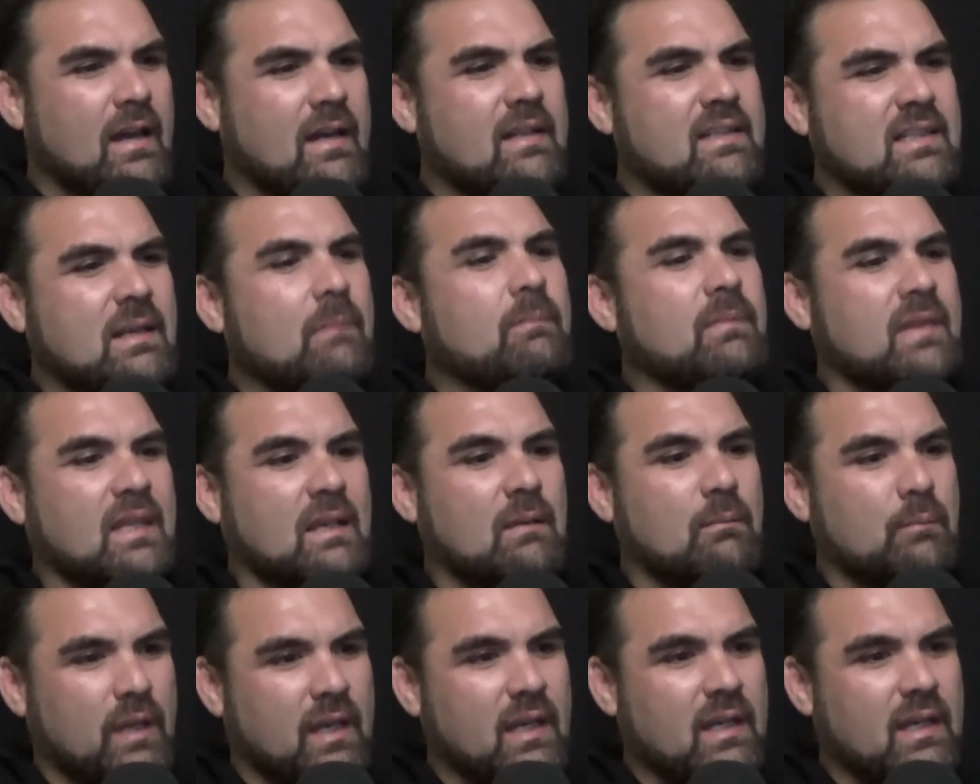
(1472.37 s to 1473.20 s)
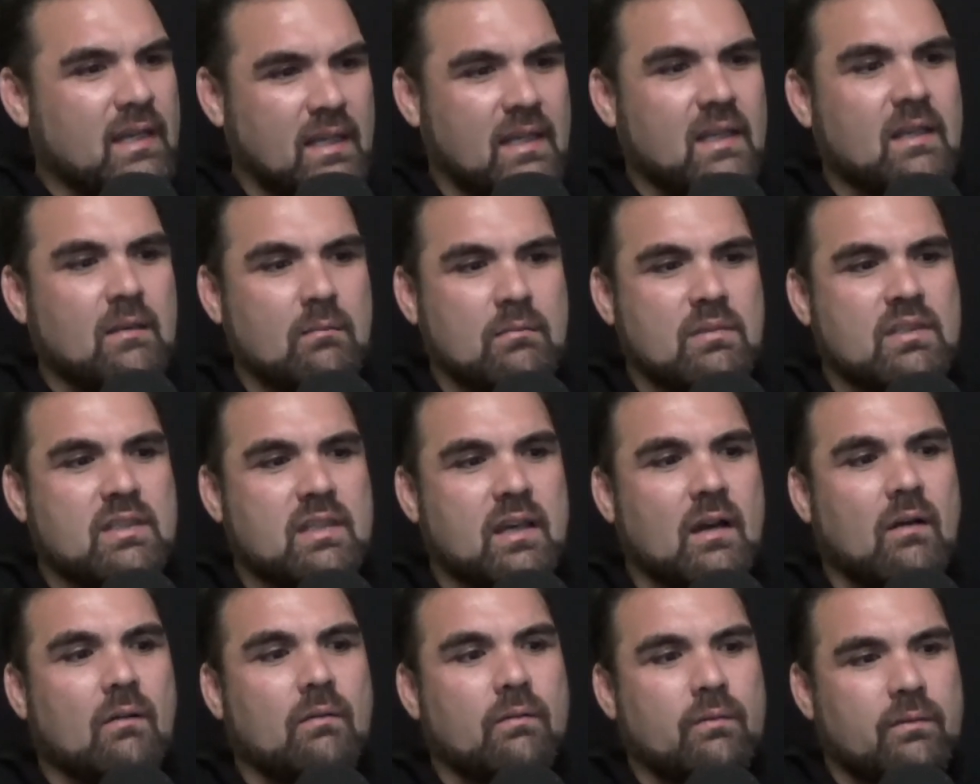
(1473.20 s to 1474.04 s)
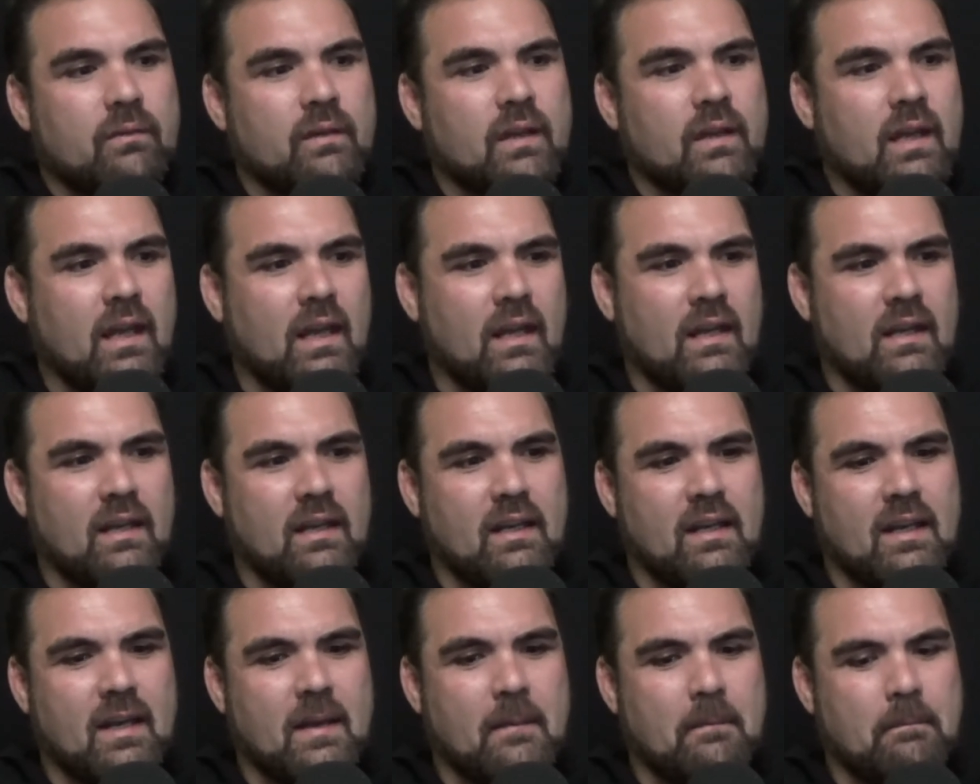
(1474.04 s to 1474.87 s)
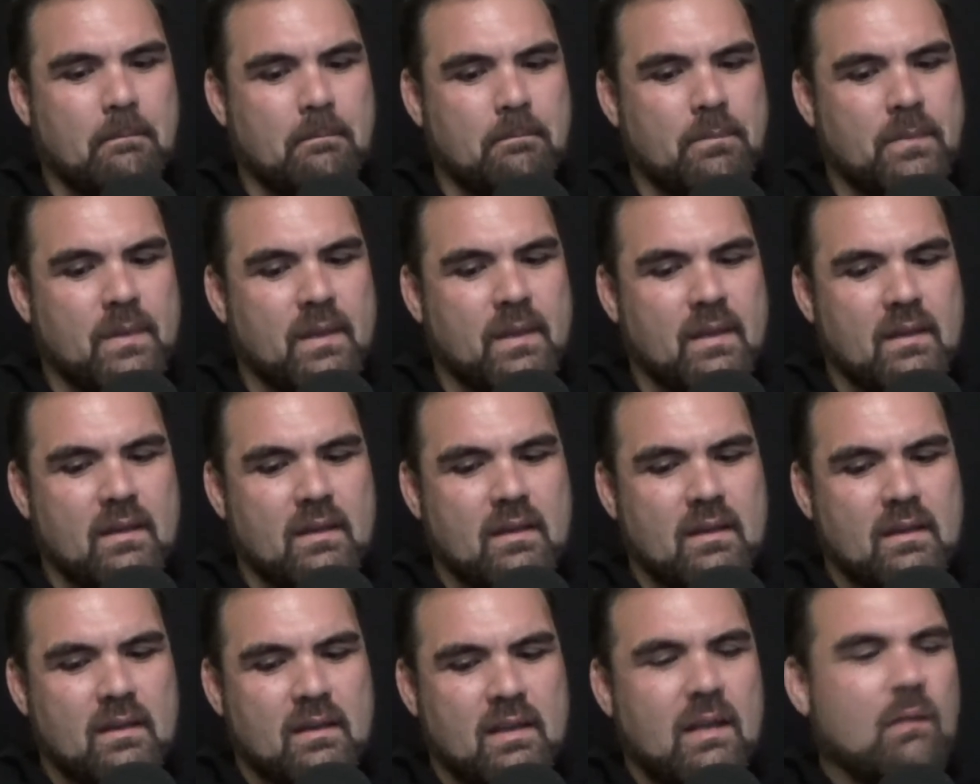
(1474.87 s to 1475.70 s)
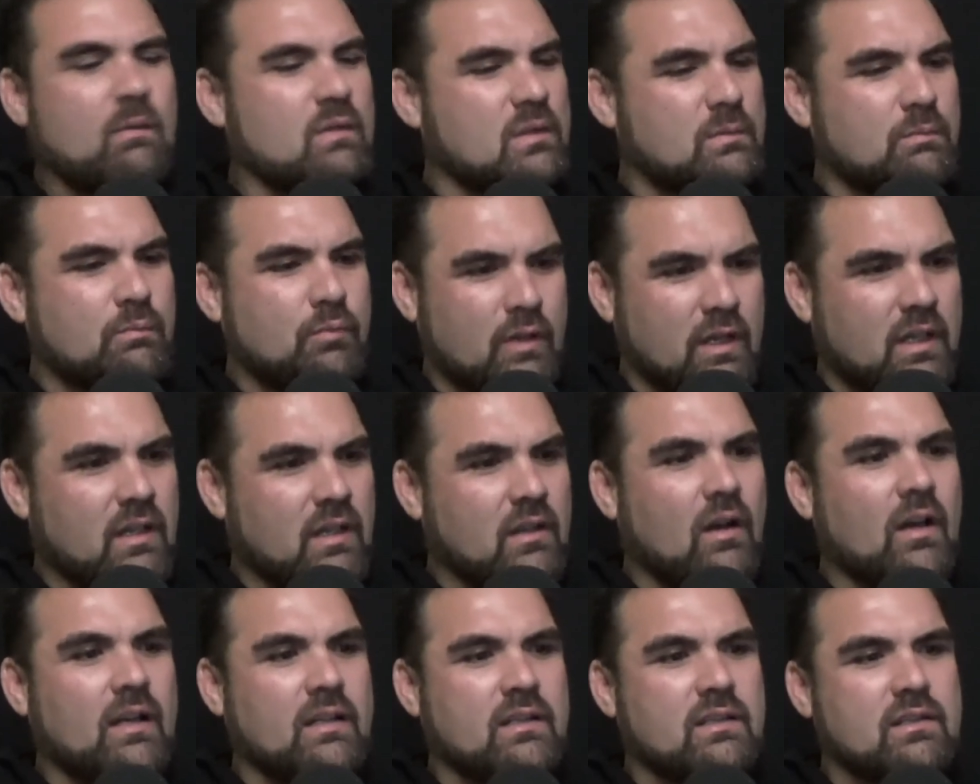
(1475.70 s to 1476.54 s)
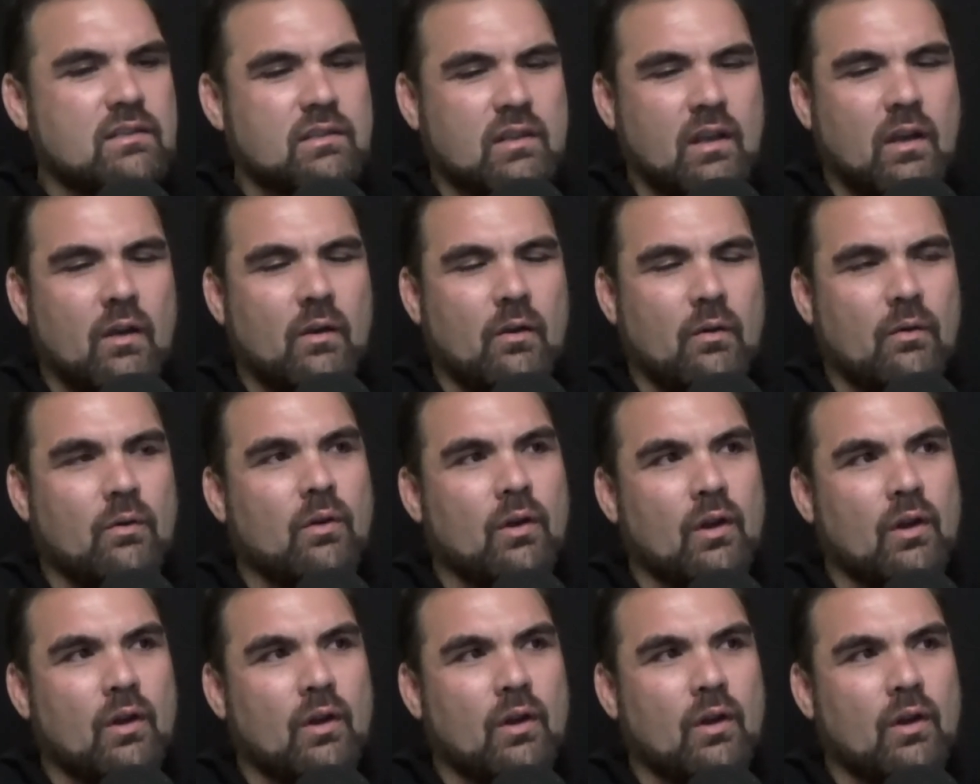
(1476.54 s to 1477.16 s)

something bigger than himself, and that was pretty nice. So